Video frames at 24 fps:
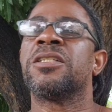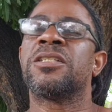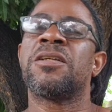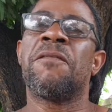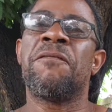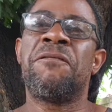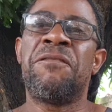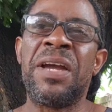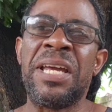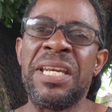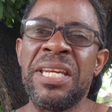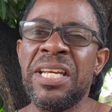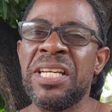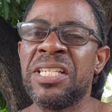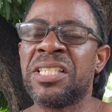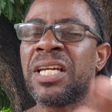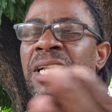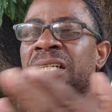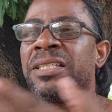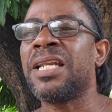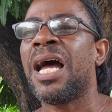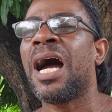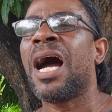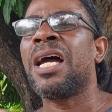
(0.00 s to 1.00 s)
so
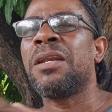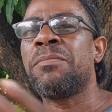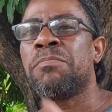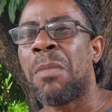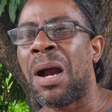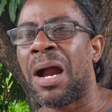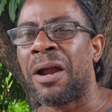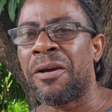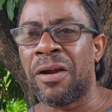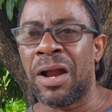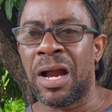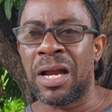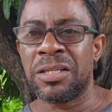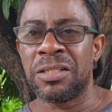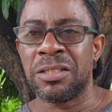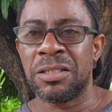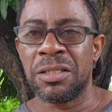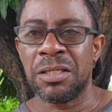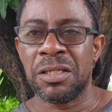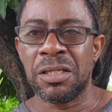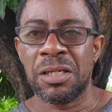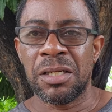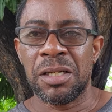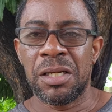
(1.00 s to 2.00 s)
Venetia, Don Baron,
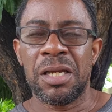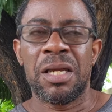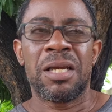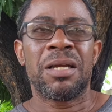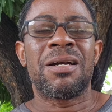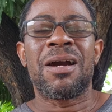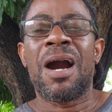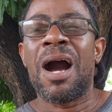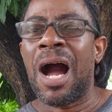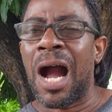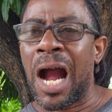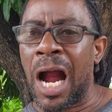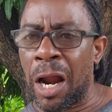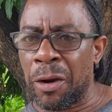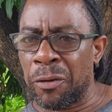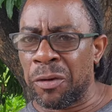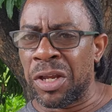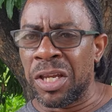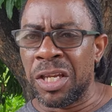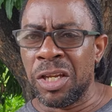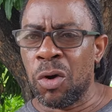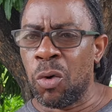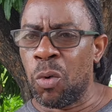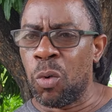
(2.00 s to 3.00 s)

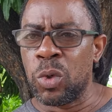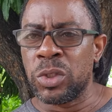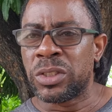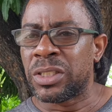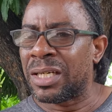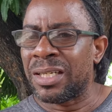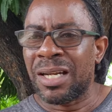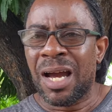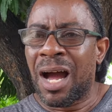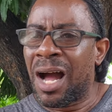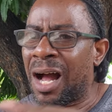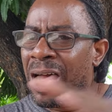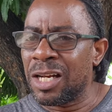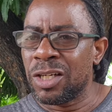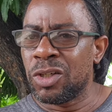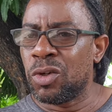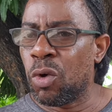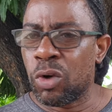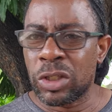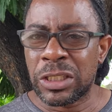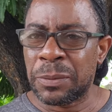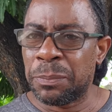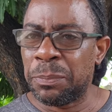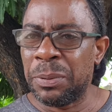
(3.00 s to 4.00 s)
Kari Hughes, and all
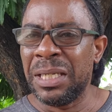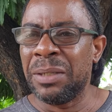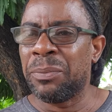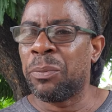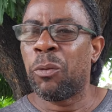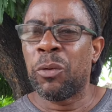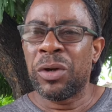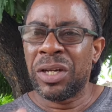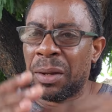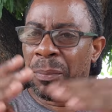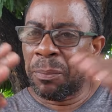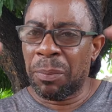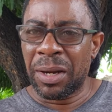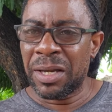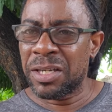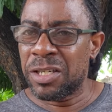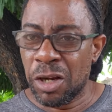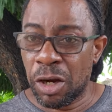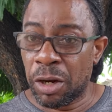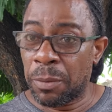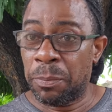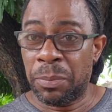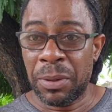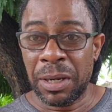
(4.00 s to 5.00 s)
those people with the on
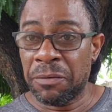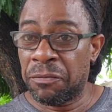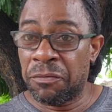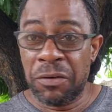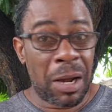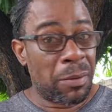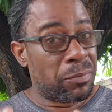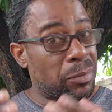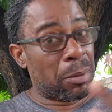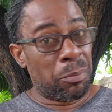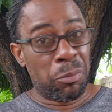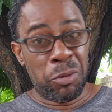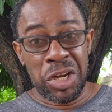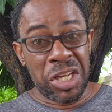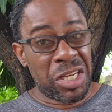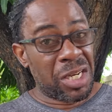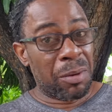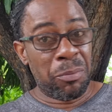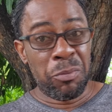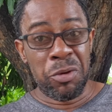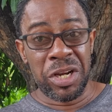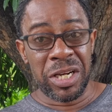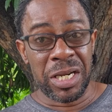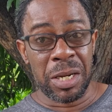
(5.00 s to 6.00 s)
your platform. Now breed
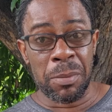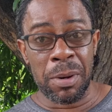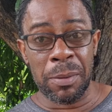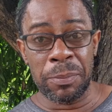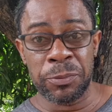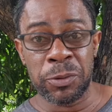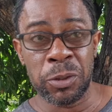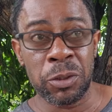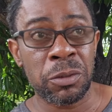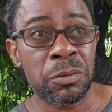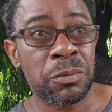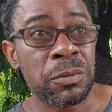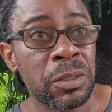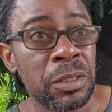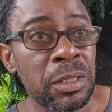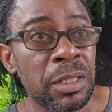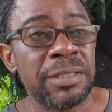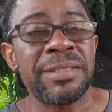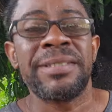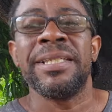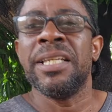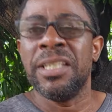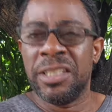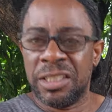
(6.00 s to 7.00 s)
them, up too. And
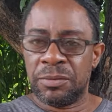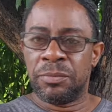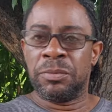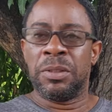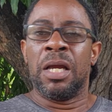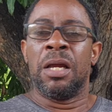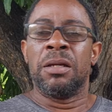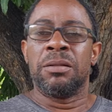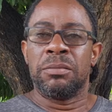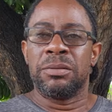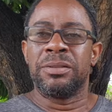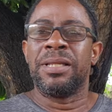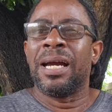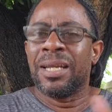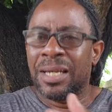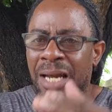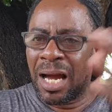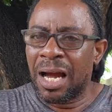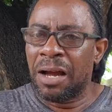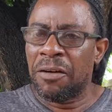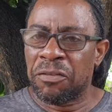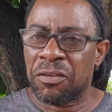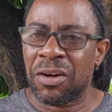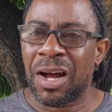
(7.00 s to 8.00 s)
since
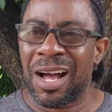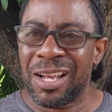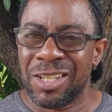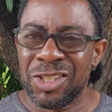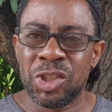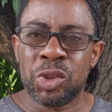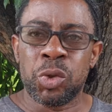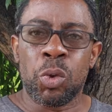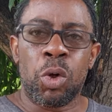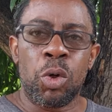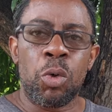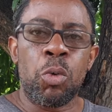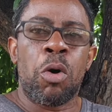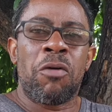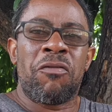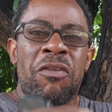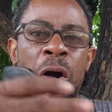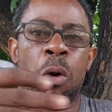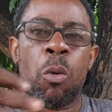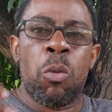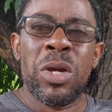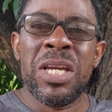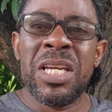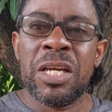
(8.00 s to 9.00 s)
Donna have control
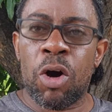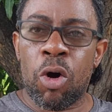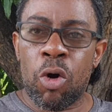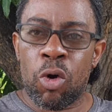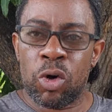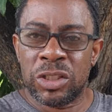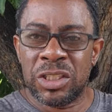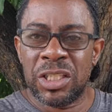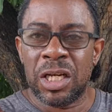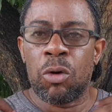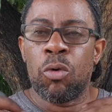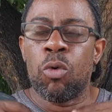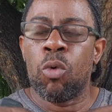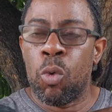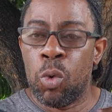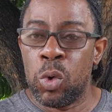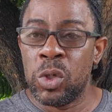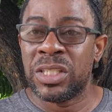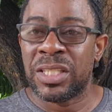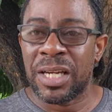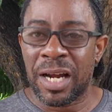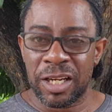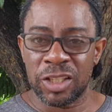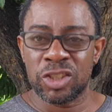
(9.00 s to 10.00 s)
over we out here
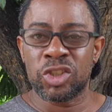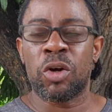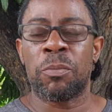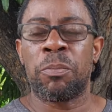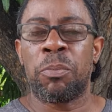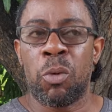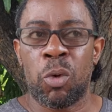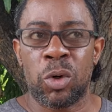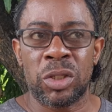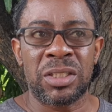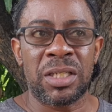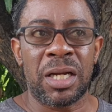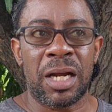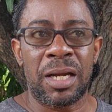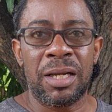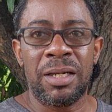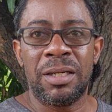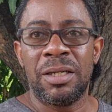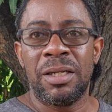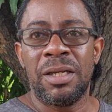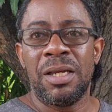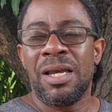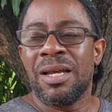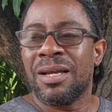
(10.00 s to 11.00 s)
who is our supporter.
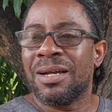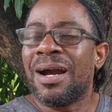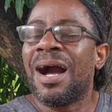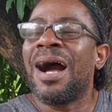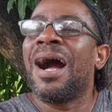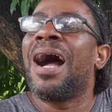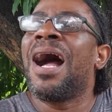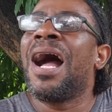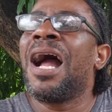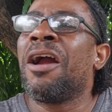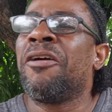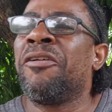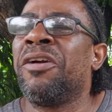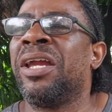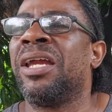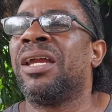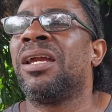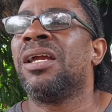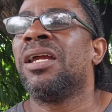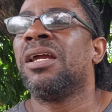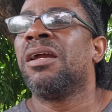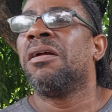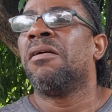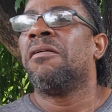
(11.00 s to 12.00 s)

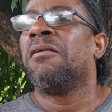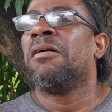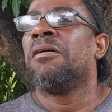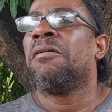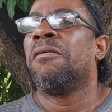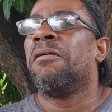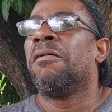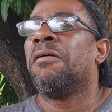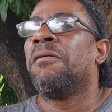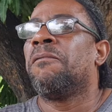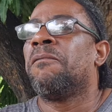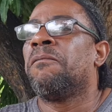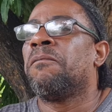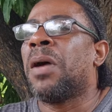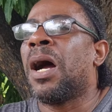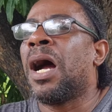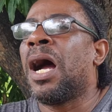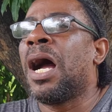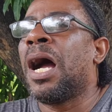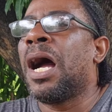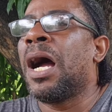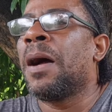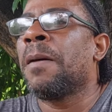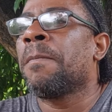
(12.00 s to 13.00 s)
Kari,
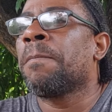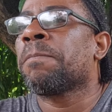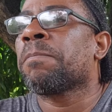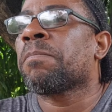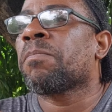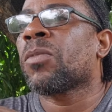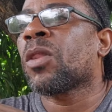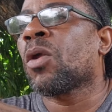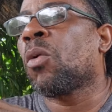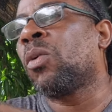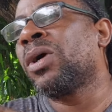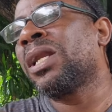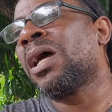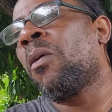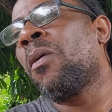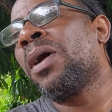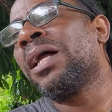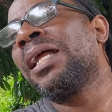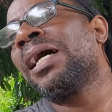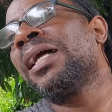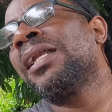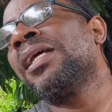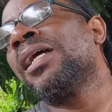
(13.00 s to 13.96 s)
what the one your